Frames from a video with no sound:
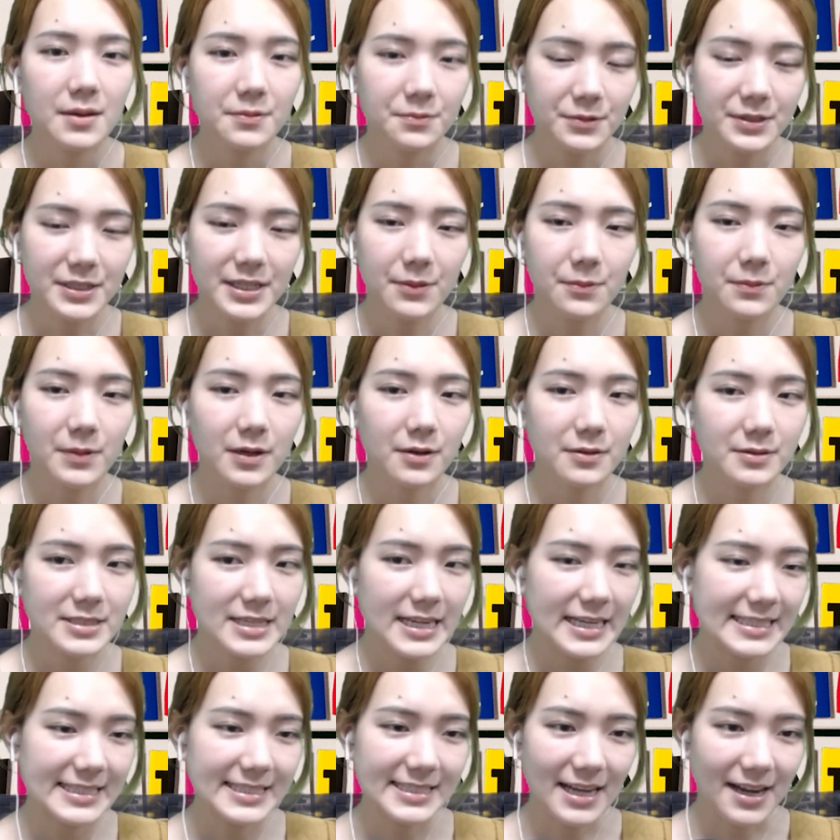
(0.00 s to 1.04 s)
Reading well
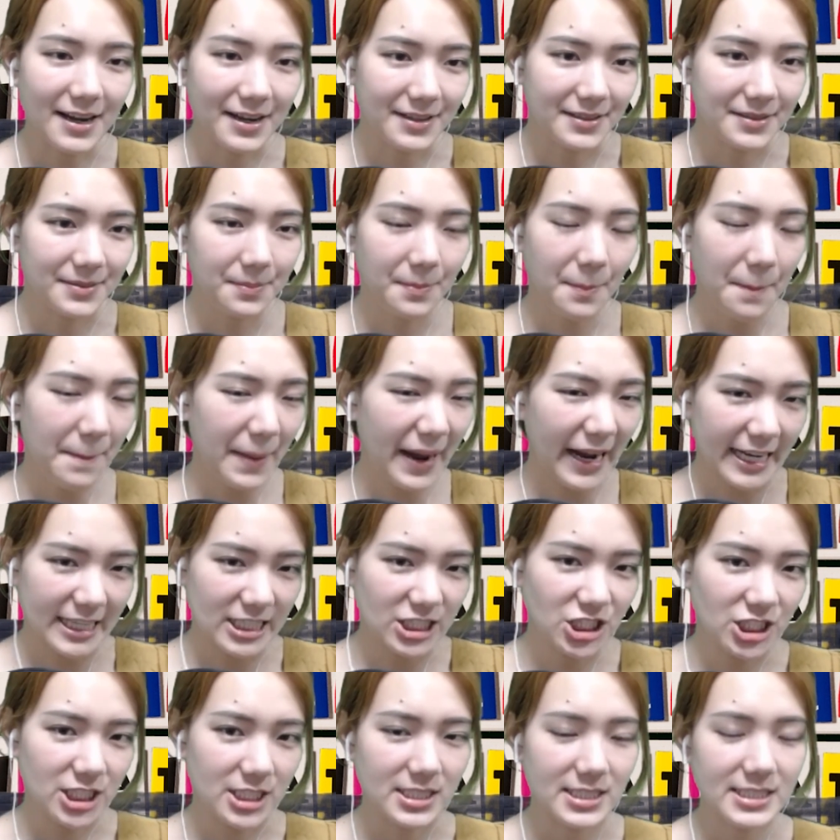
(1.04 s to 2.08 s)
takes time,
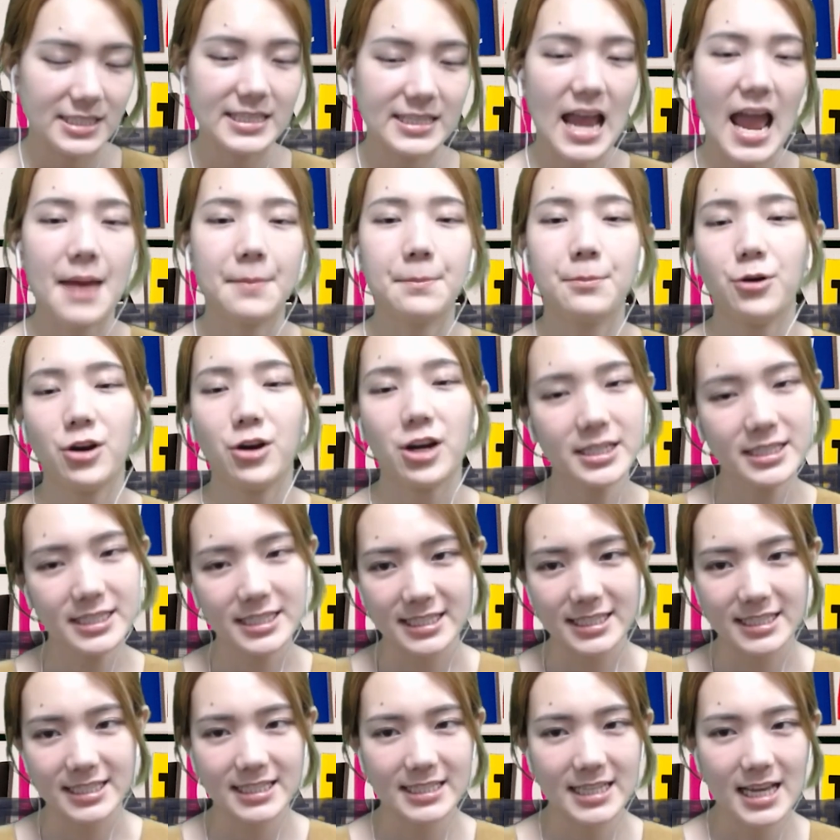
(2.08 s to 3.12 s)
patience, and
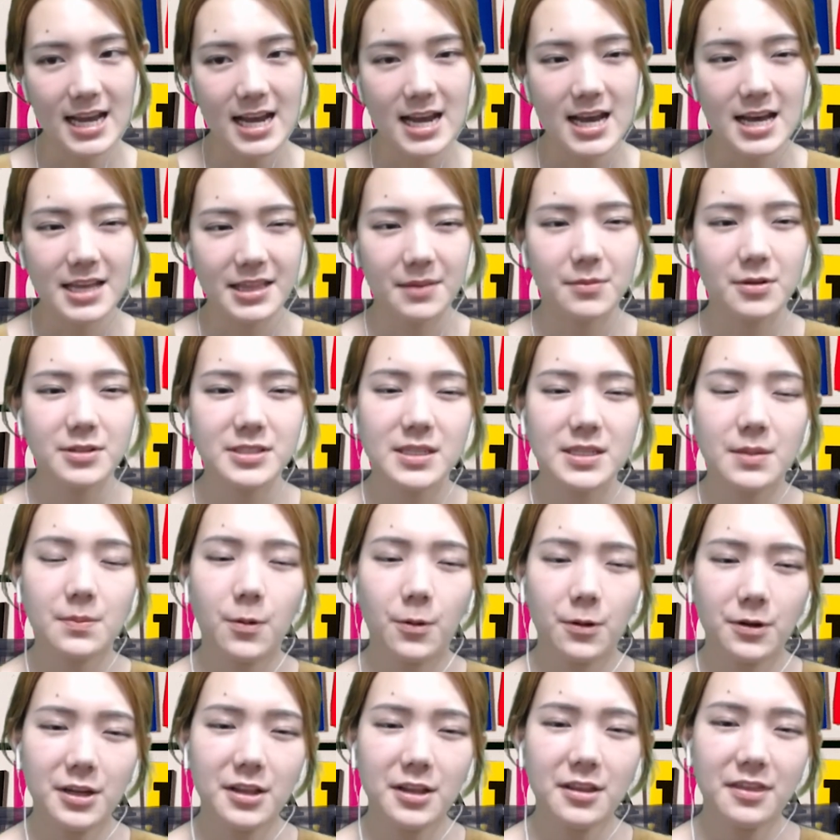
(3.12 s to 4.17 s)
practice. The most
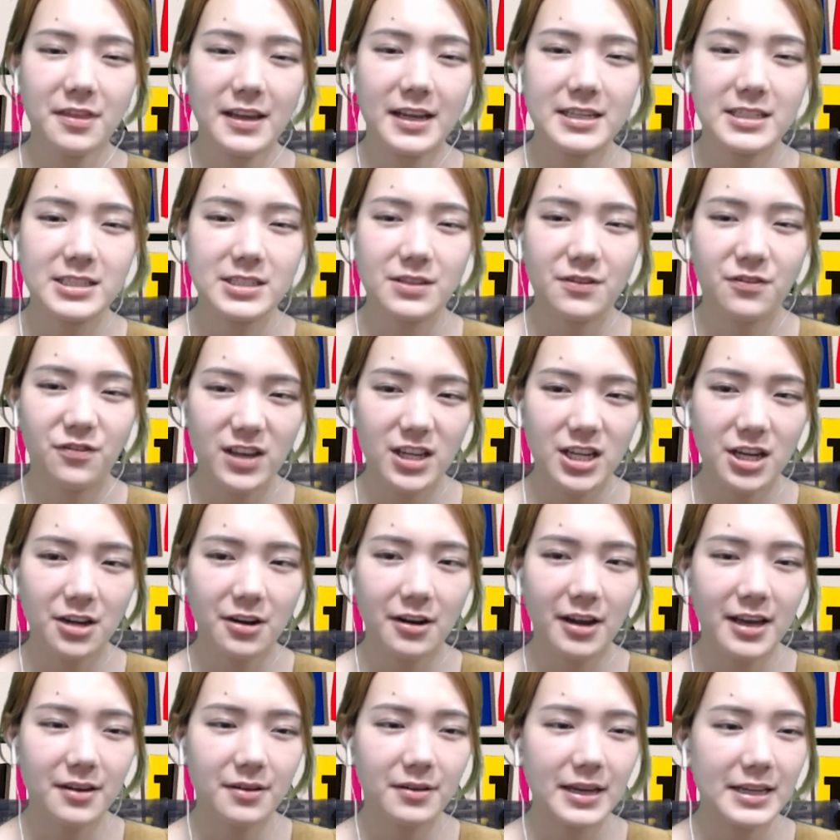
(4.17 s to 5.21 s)
important thing to figure
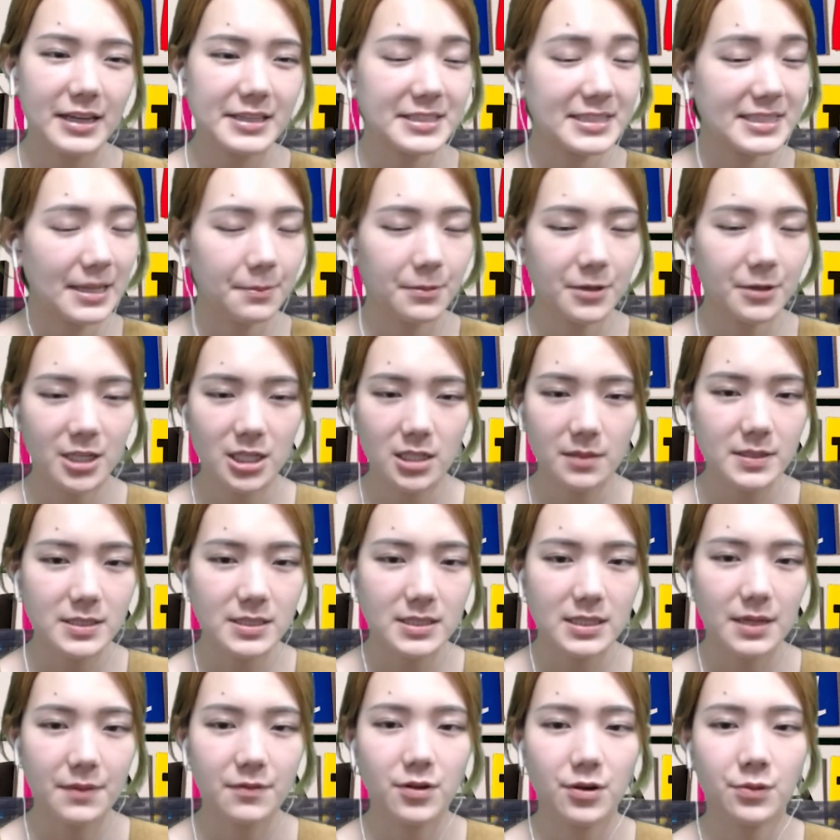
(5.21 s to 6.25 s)
out is the
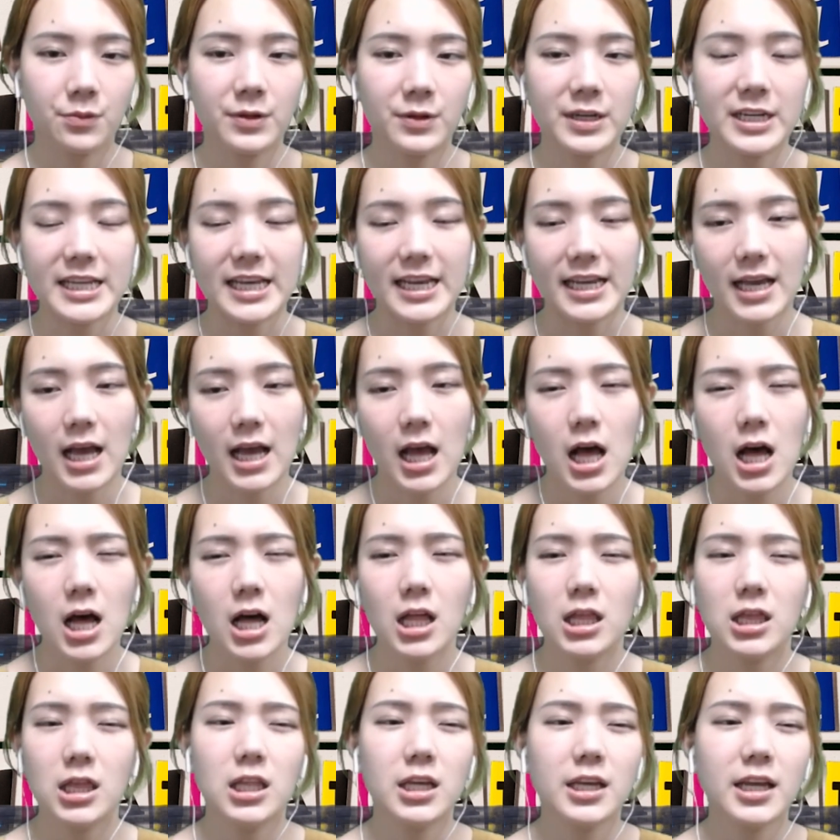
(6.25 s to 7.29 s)
purpose of your reading.
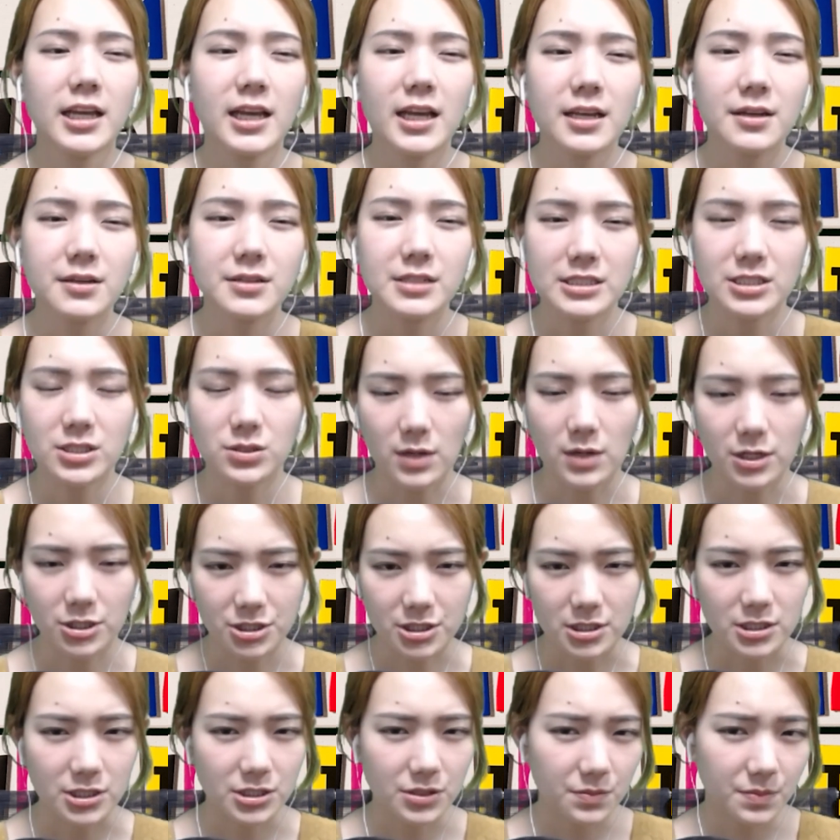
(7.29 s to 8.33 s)
Looking at the
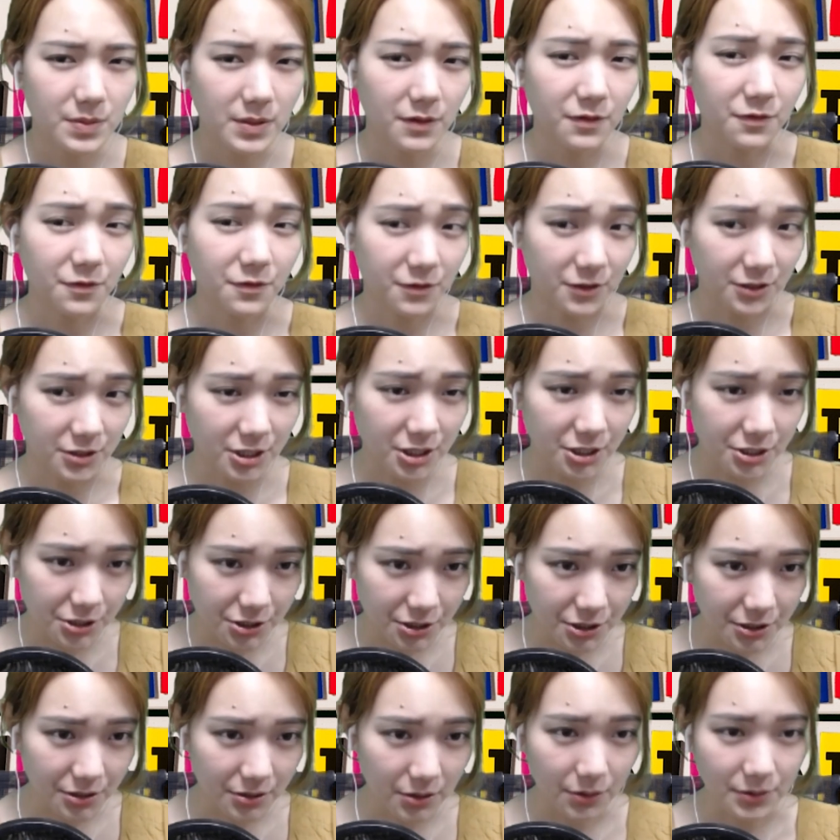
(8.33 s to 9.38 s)
instructions to build
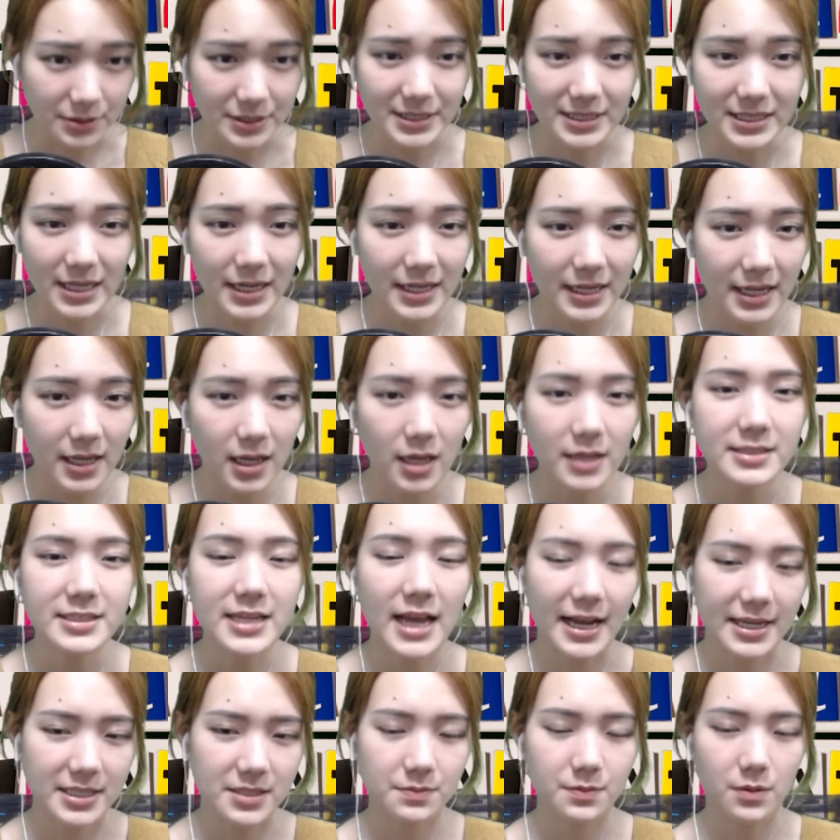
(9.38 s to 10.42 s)
furniture or studying a
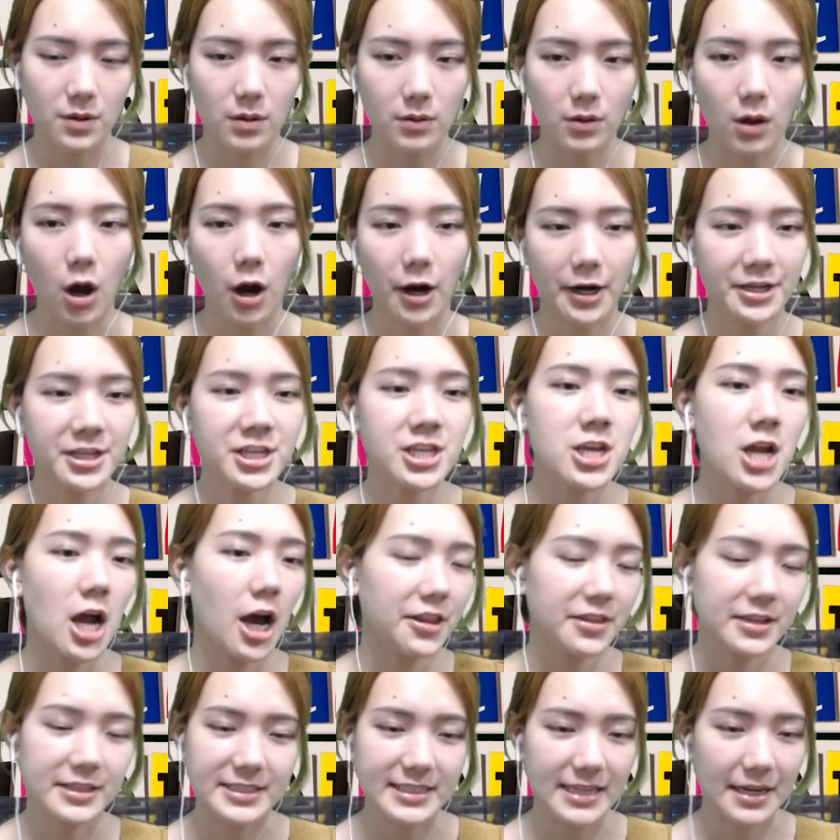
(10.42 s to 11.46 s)
textbook are not
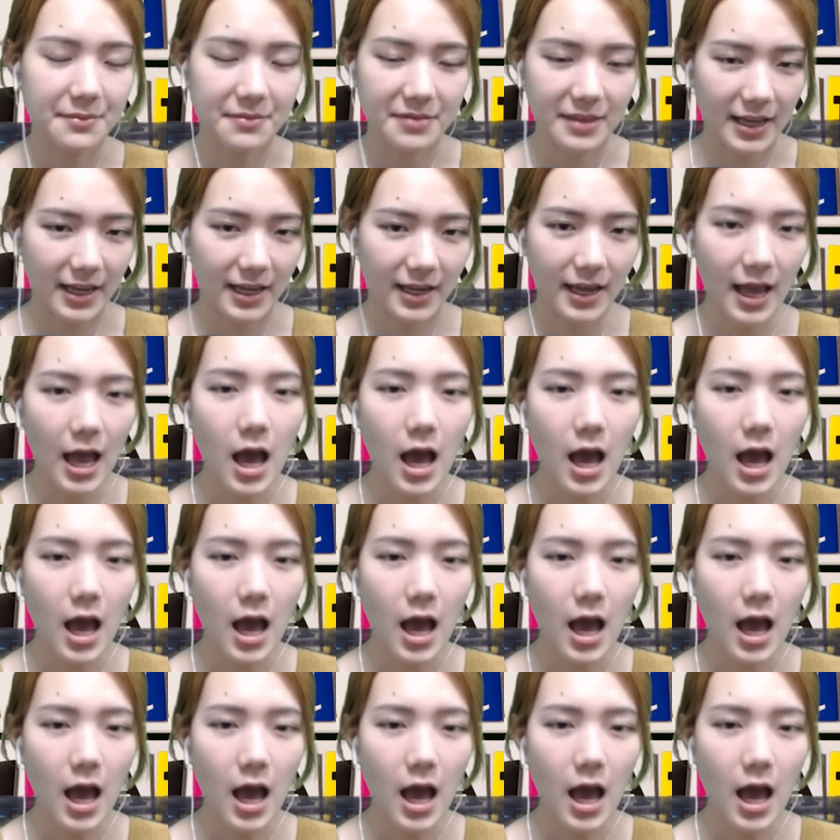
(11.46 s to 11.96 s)
the same thing.